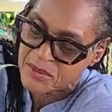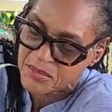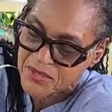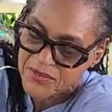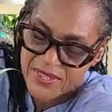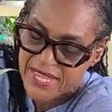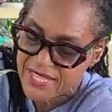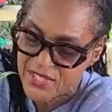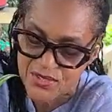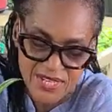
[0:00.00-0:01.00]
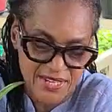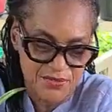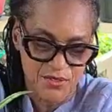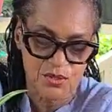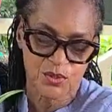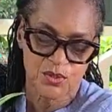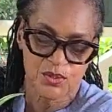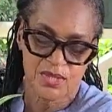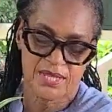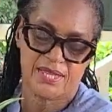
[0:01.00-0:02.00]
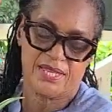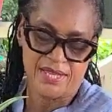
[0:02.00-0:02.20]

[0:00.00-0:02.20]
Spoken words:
But for that, you'll have to go to the